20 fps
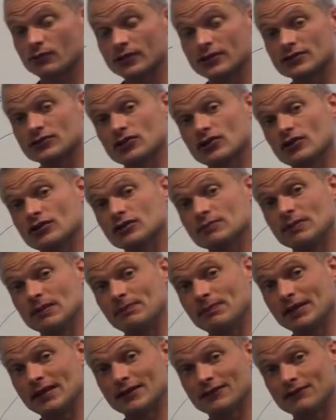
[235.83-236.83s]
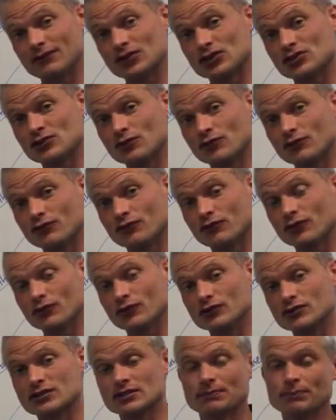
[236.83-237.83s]
where it's going to be beneficial
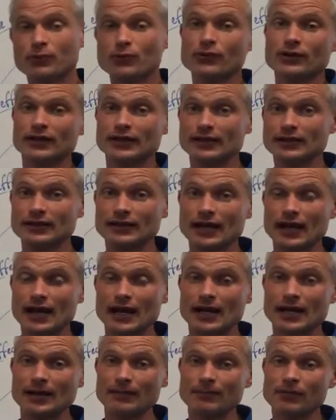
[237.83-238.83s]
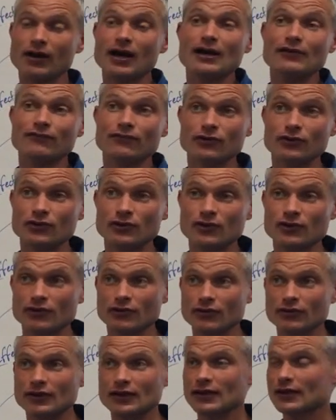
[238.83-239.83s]
for supporting life on
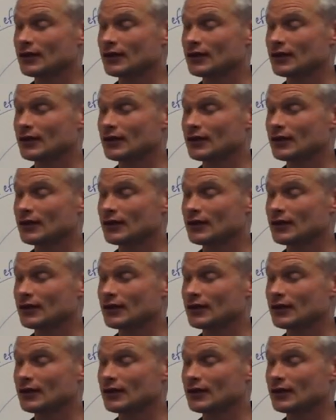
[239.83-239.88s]
Earth.